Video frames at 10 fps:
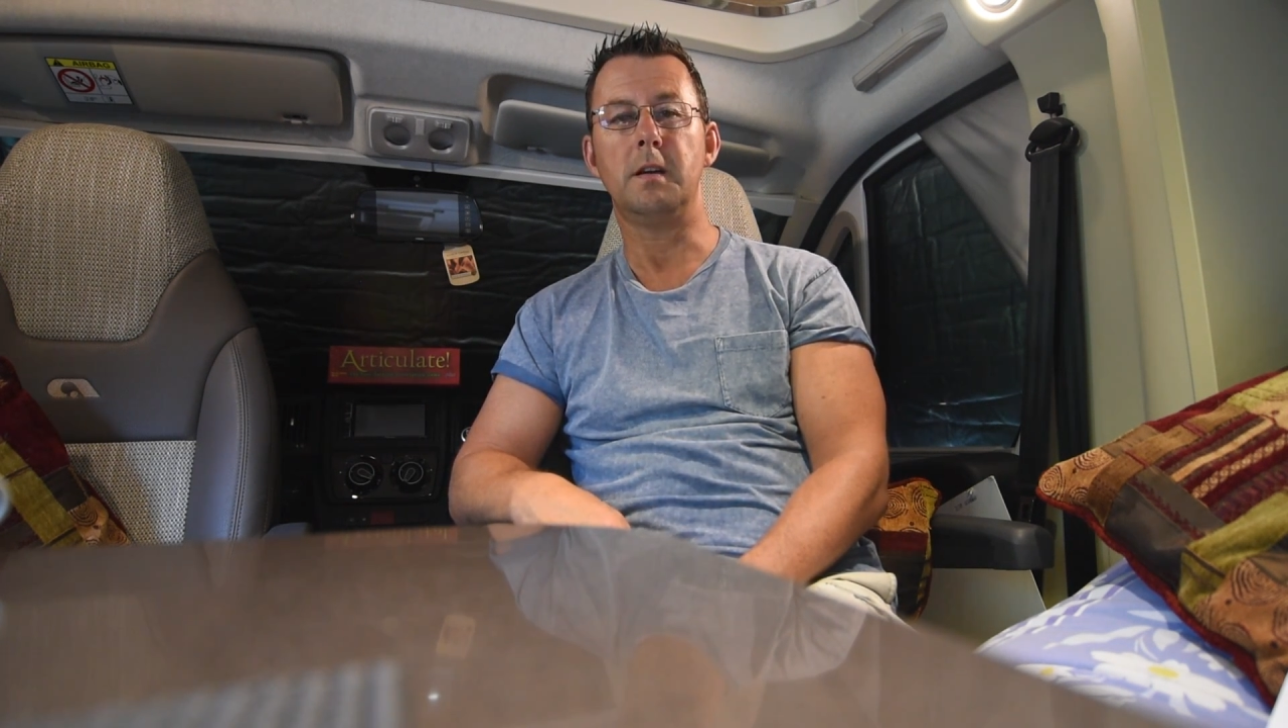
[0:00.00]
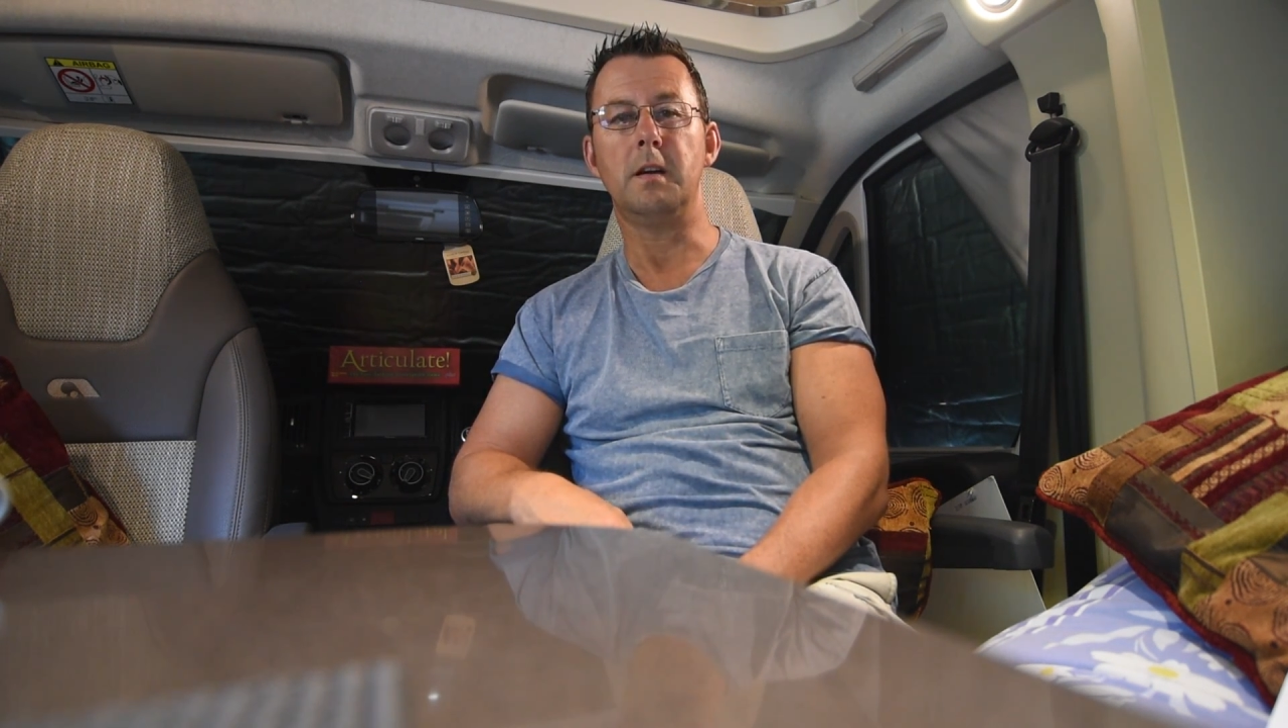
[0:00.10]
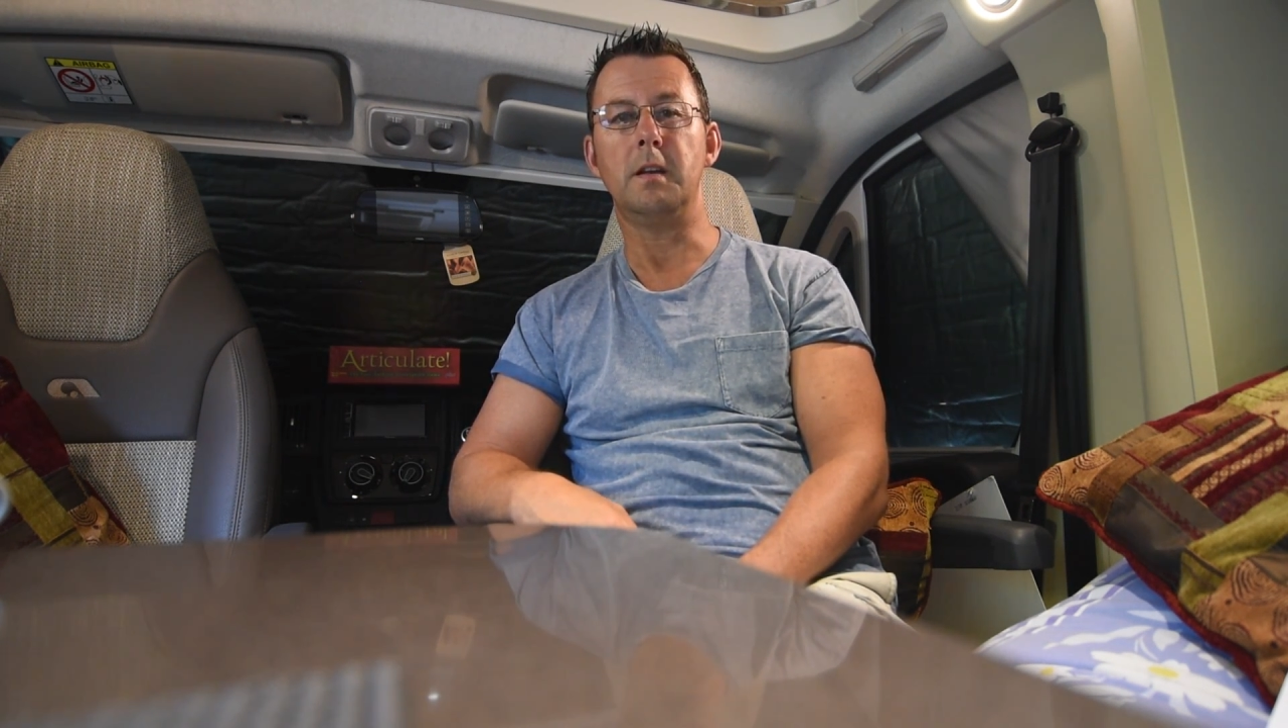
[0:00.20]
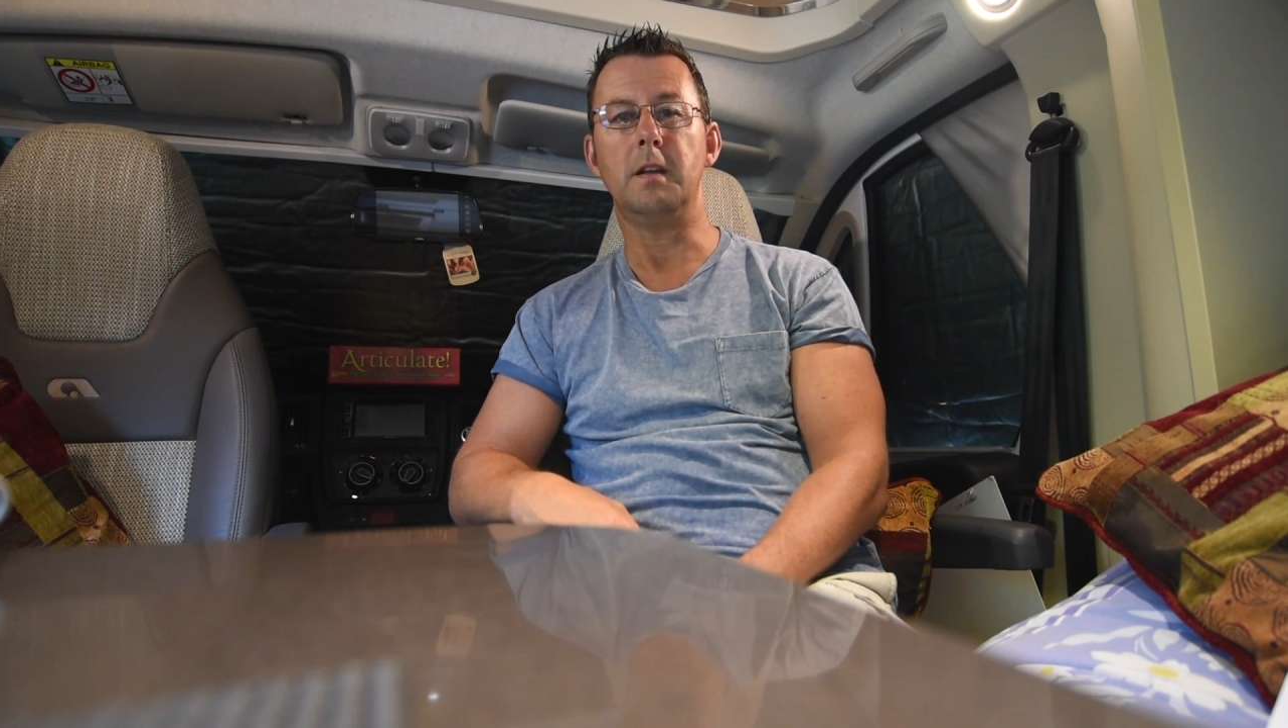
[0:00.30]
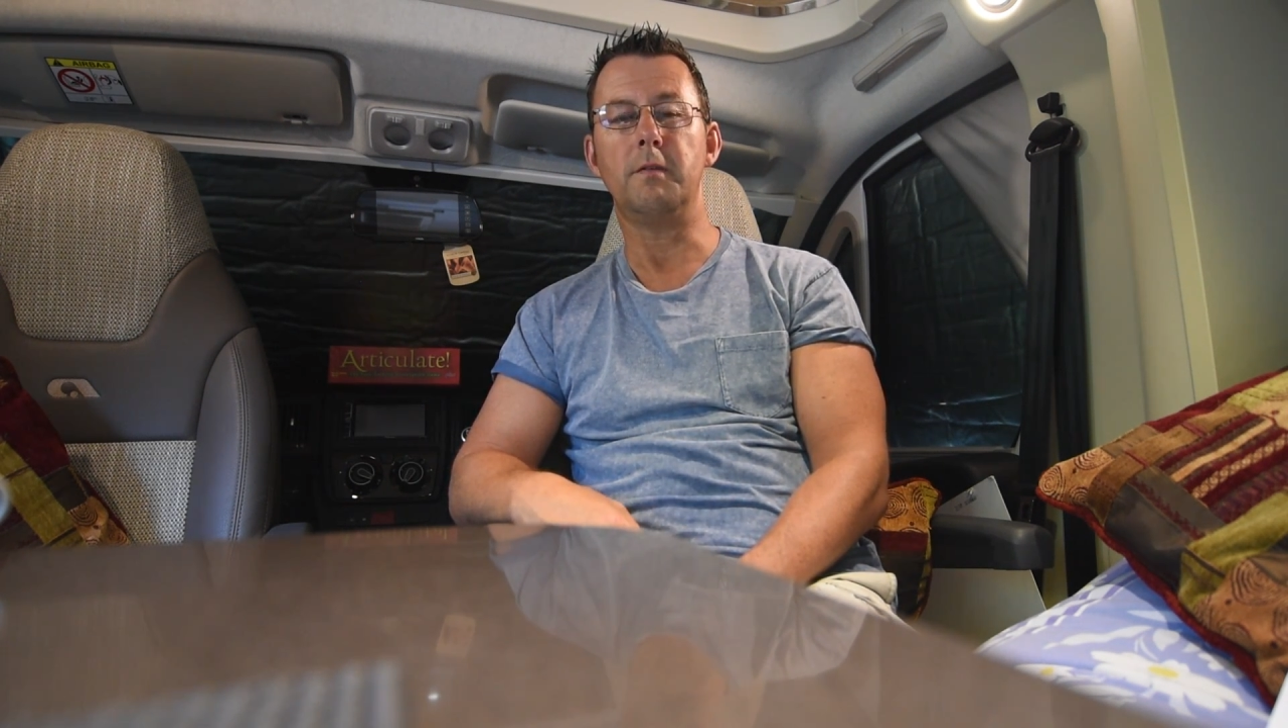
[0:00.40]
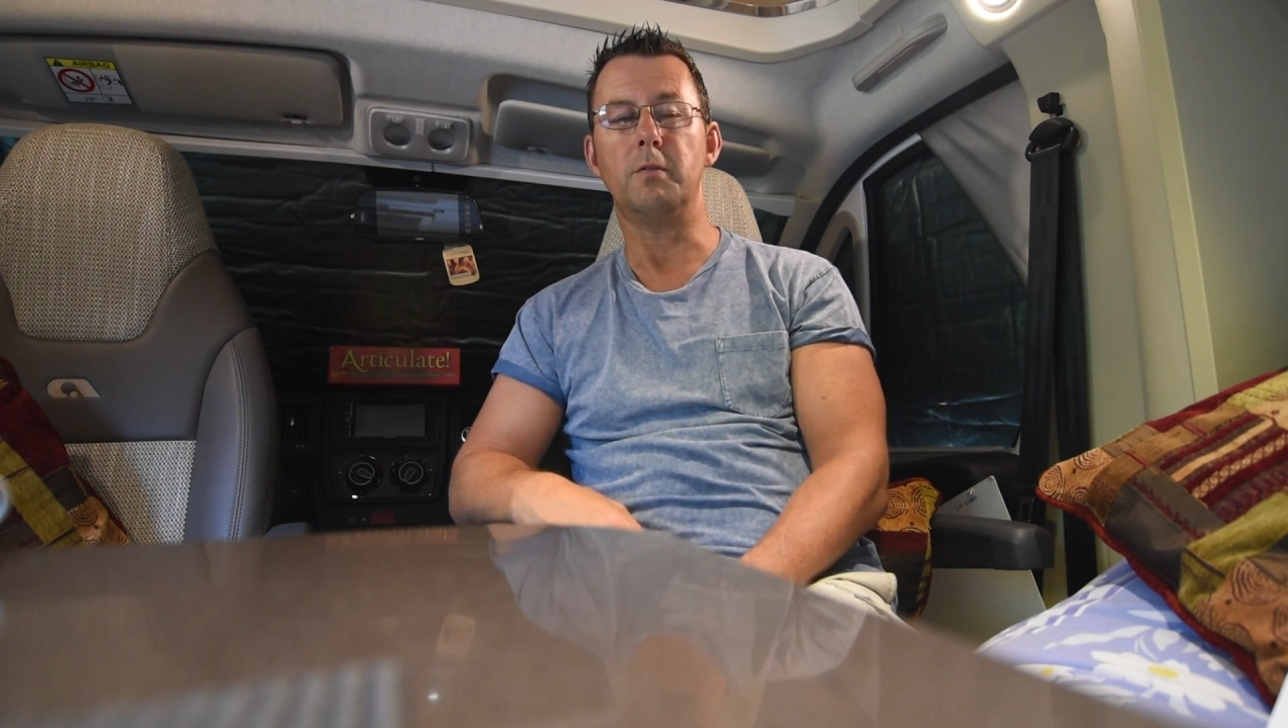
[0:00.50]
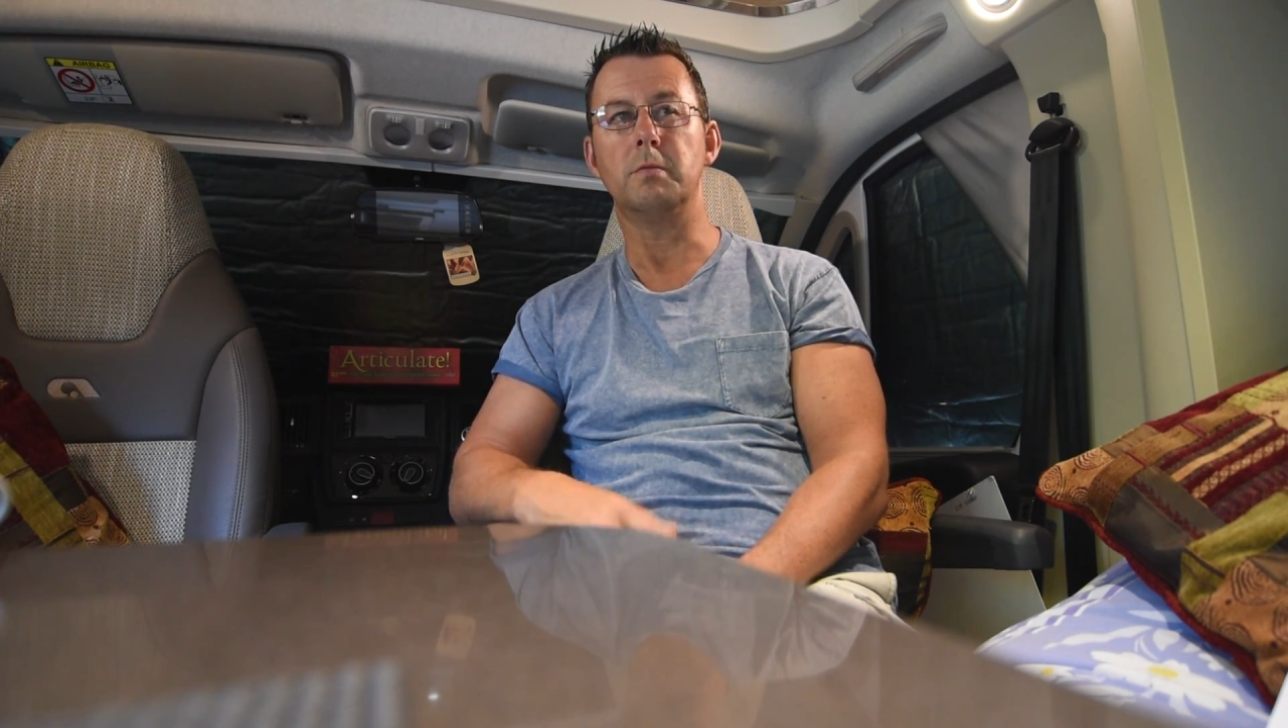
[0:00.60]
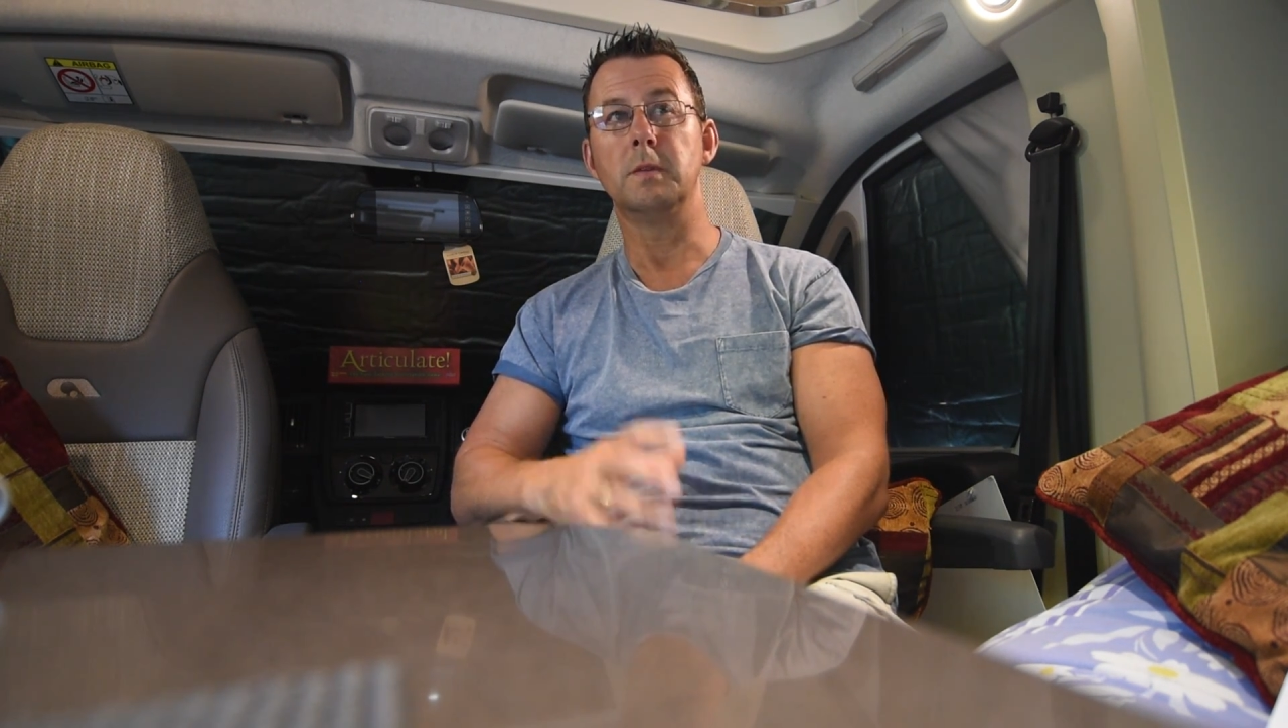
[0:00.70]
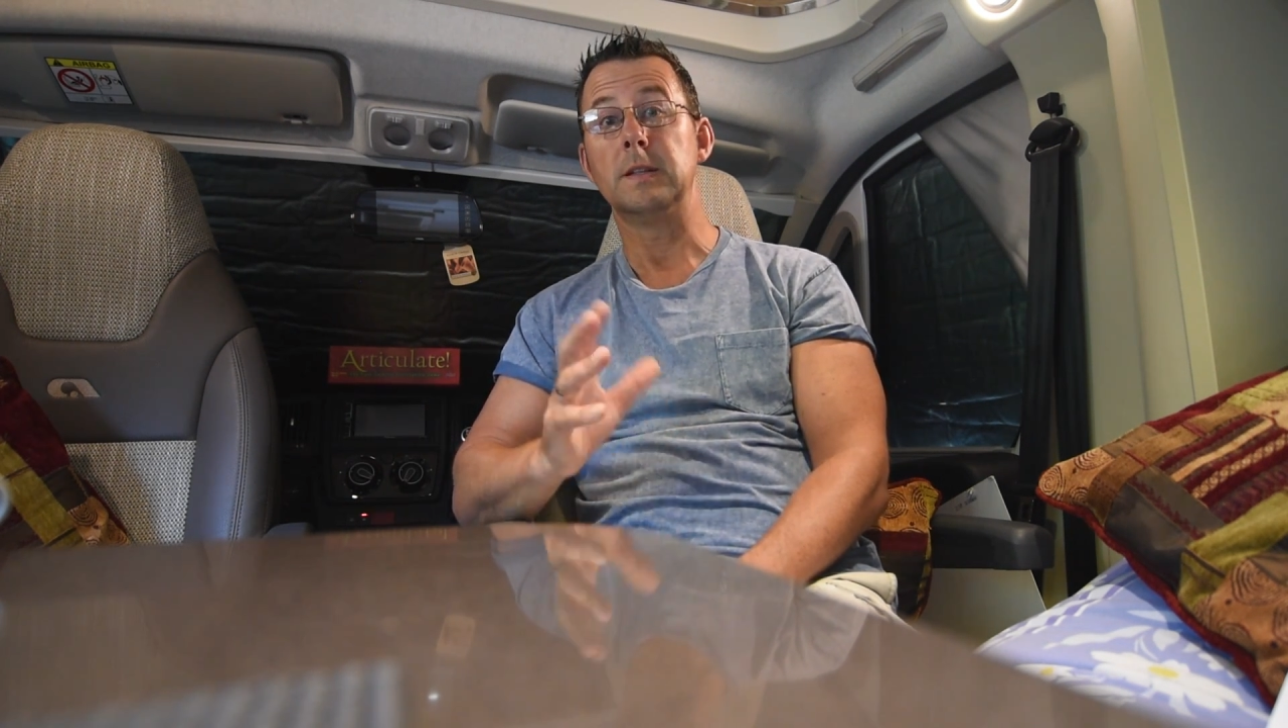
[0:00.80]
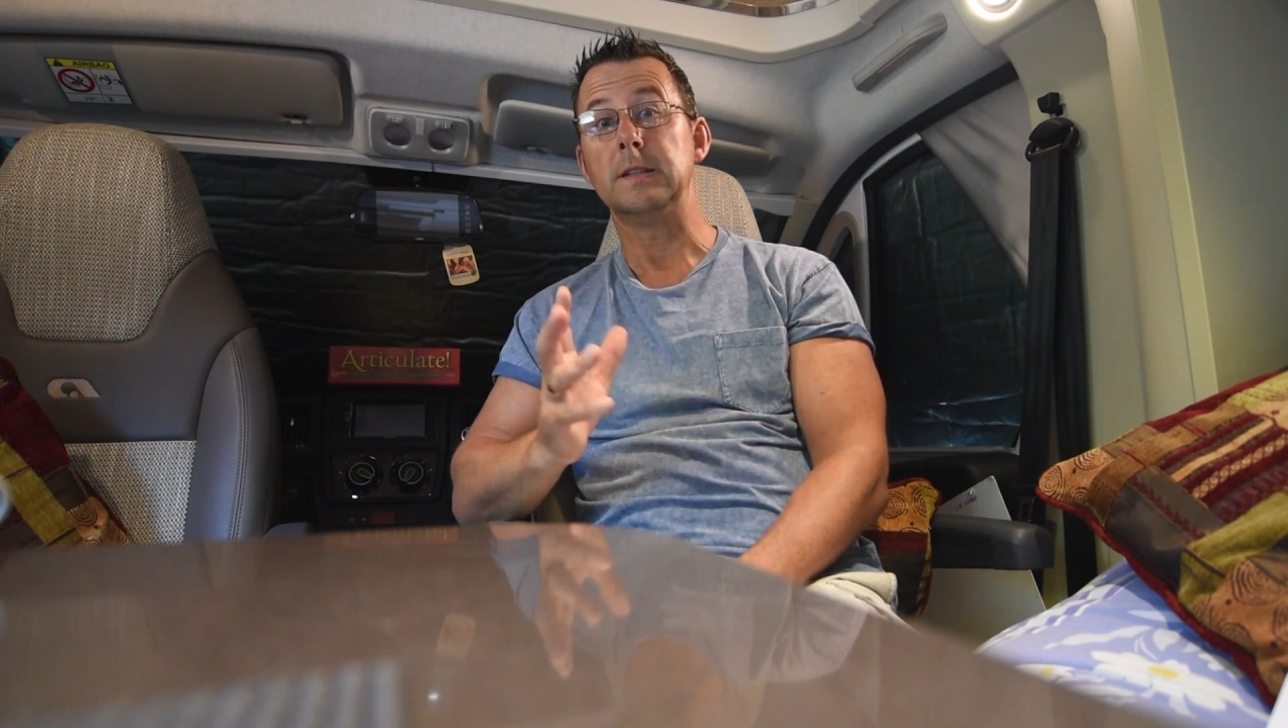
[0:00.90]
level,